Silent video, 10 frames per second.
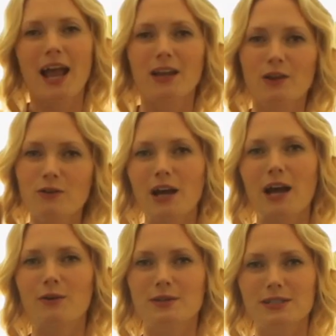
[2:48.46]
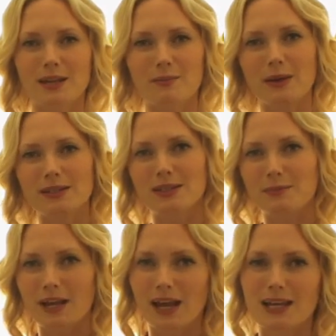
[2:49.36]
and your house can be
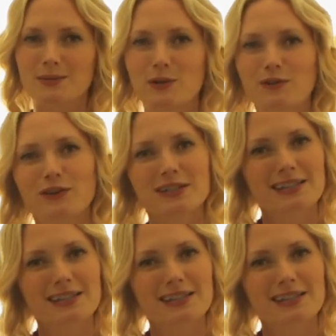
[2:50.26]
someday as beautiful